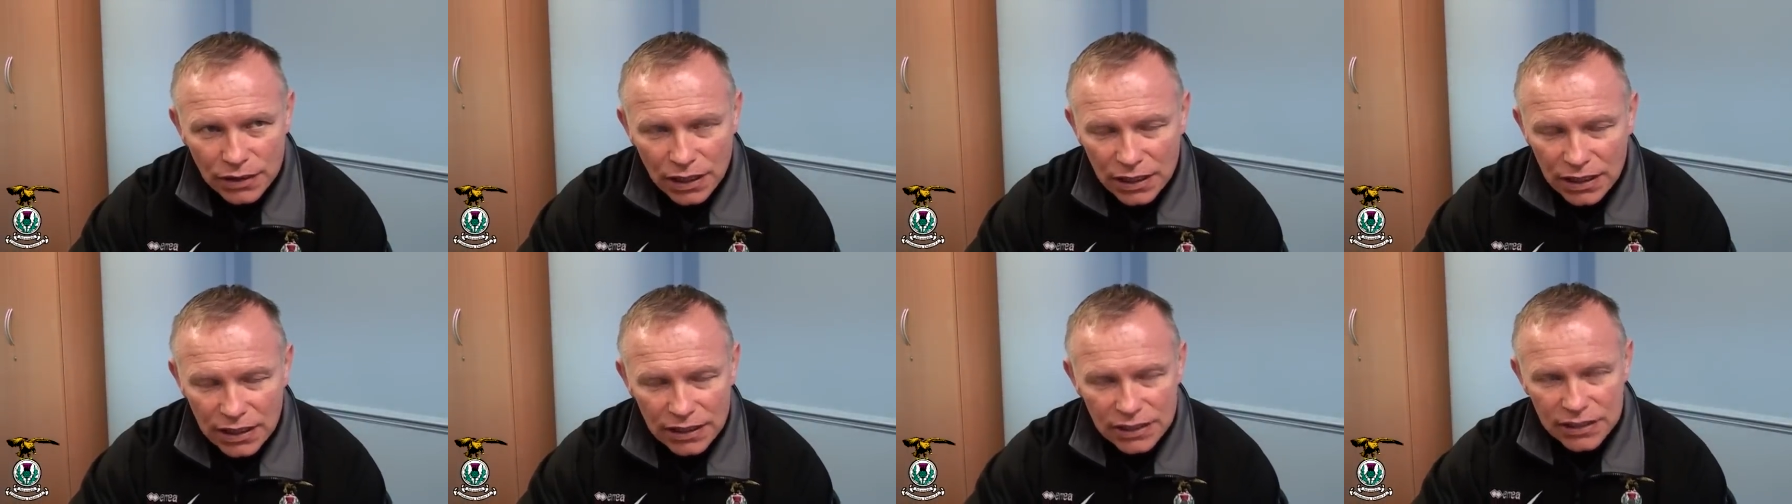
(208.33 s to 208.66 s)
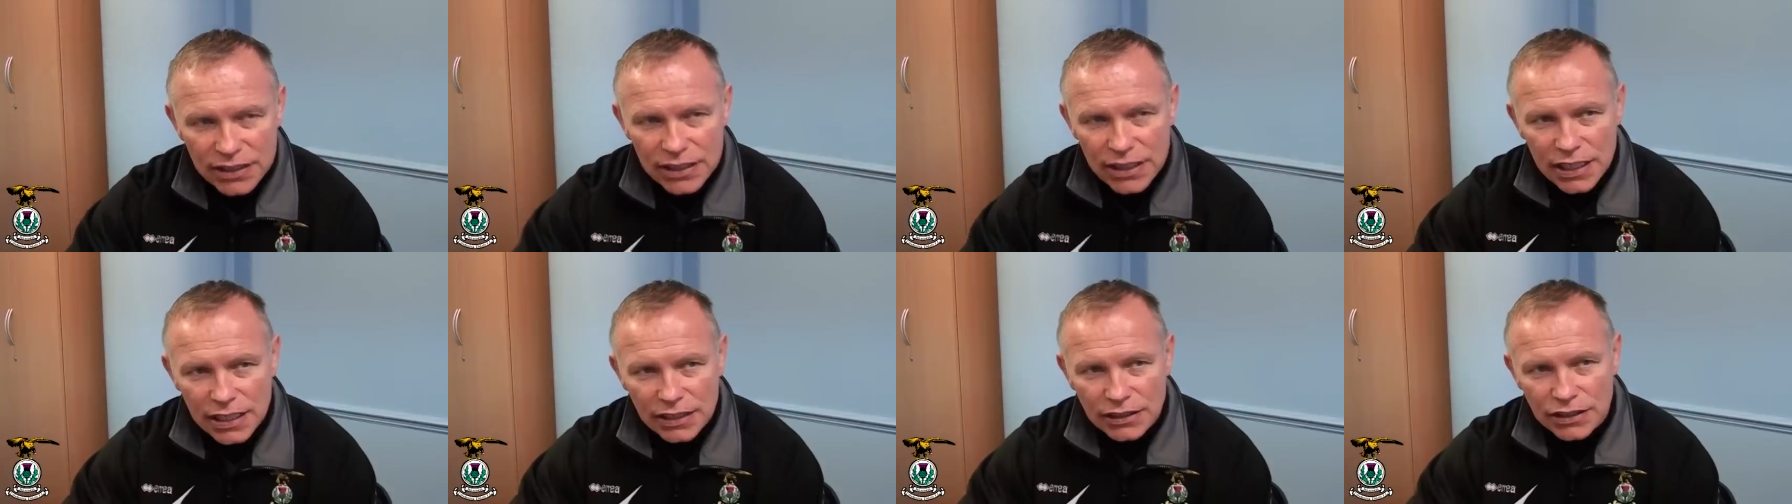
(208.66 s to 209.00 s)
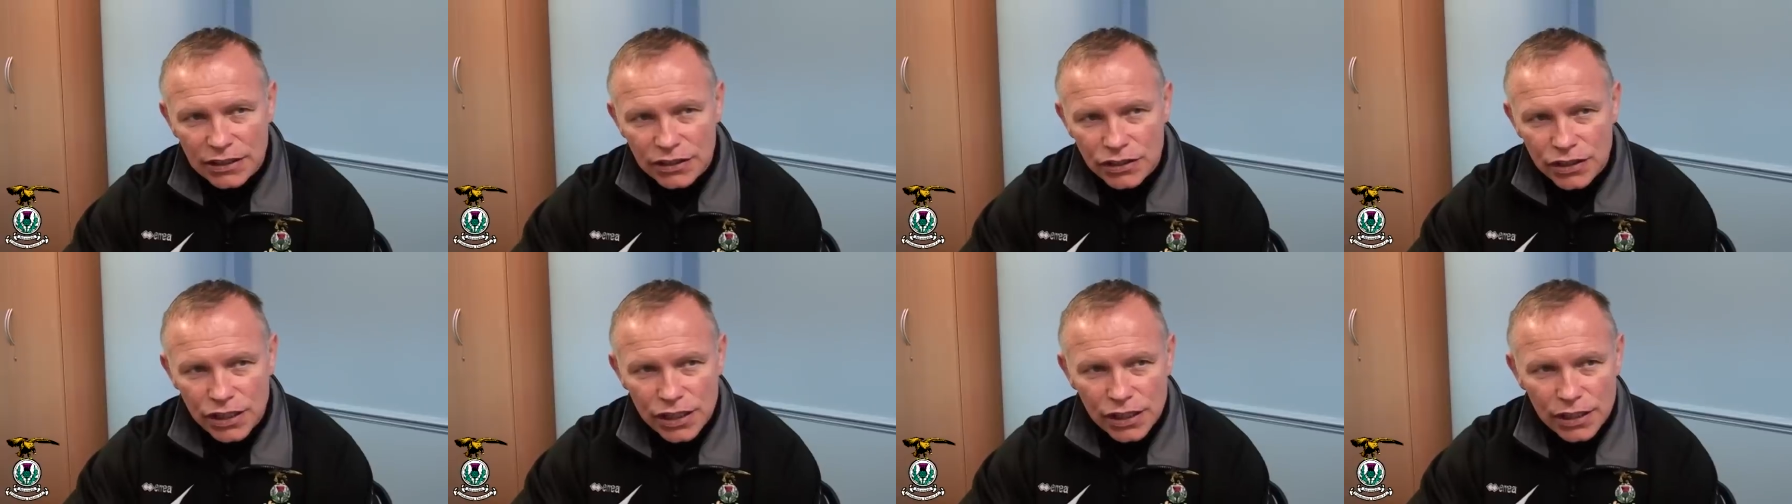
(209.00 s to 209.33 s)
I can see it in
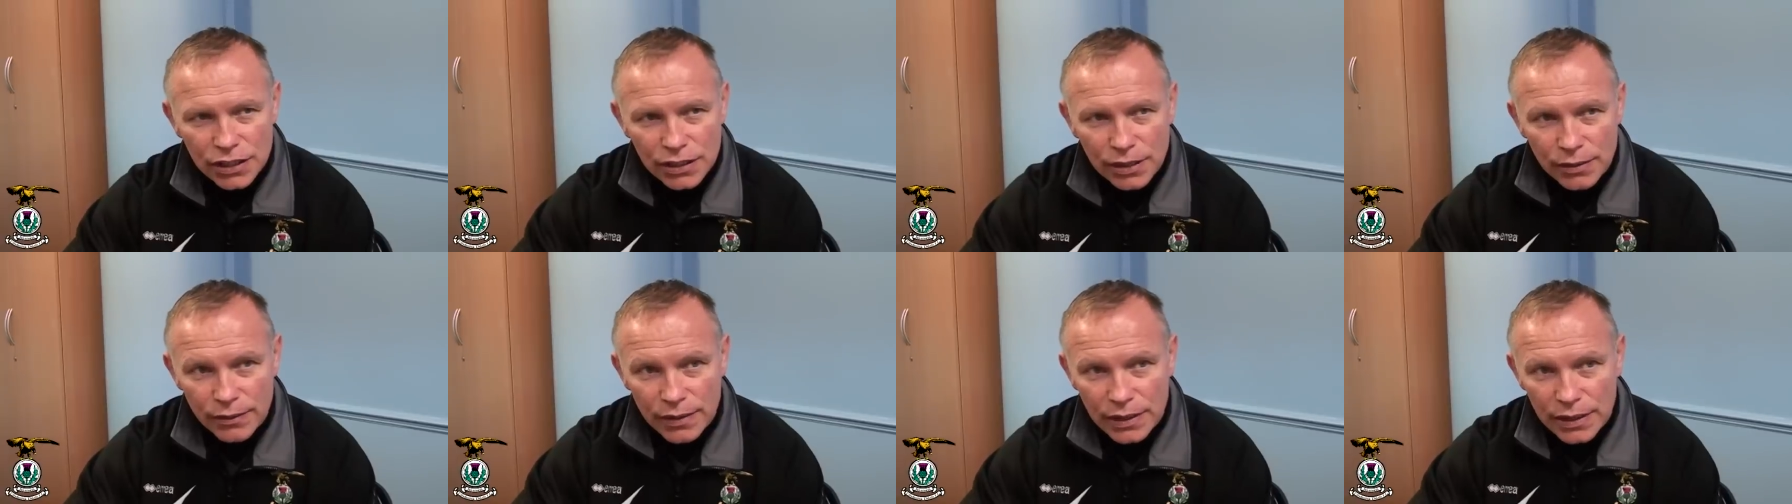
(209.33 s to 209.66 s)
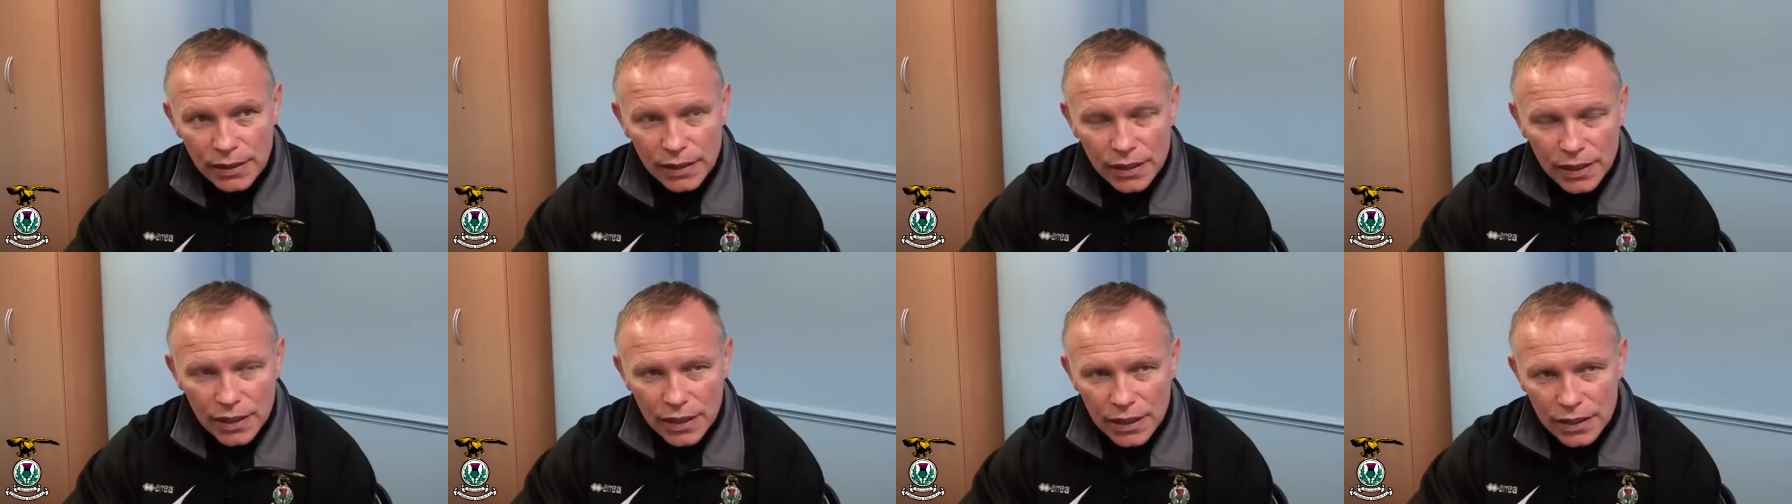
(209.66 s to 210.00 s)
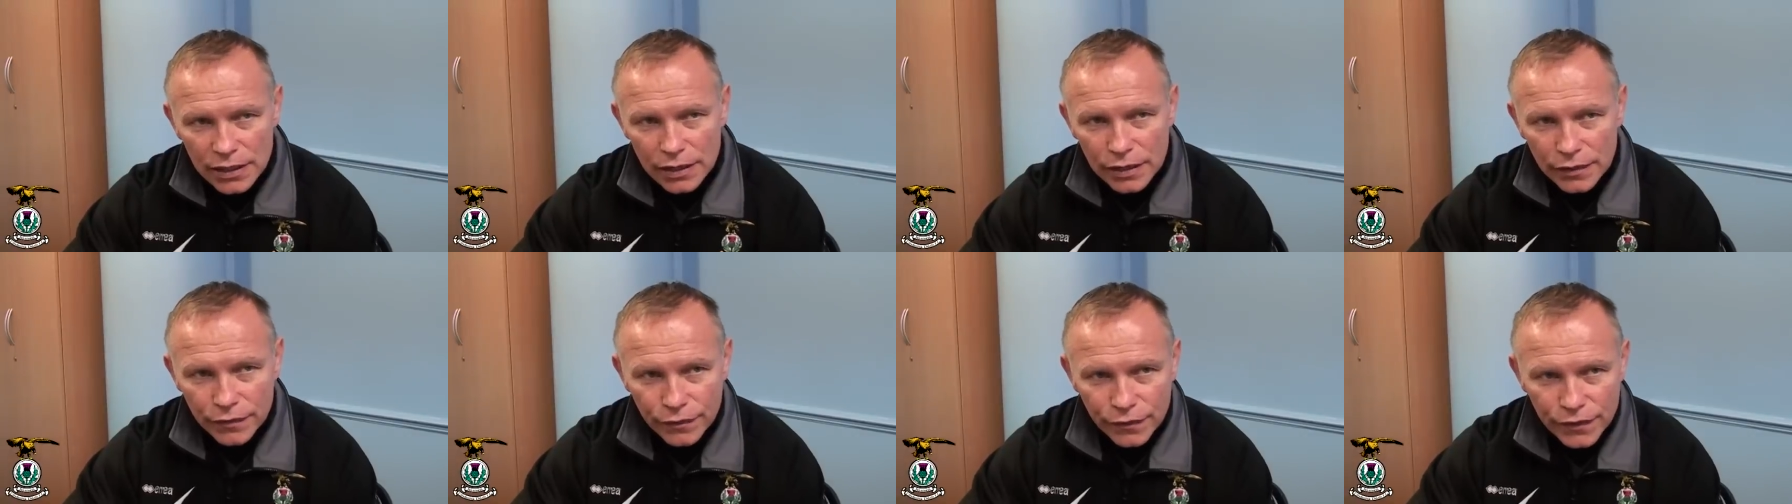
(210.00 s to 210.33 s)
the training, the way
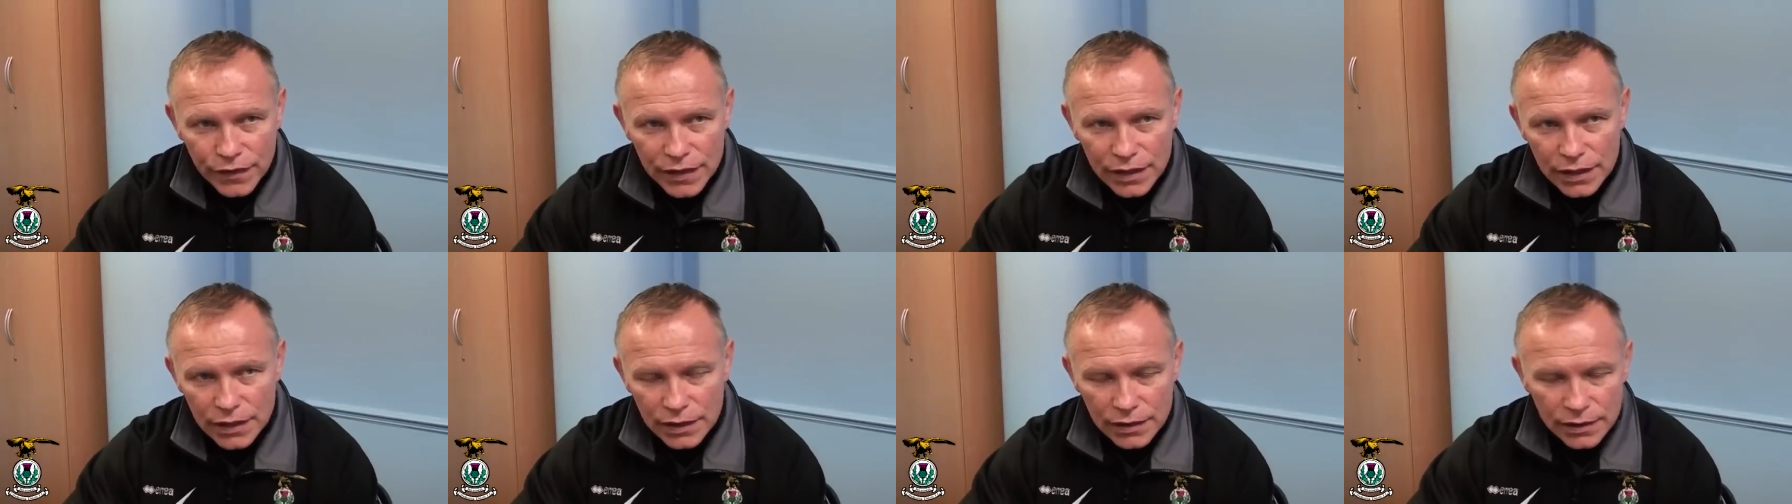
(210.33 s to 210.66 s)
their feet,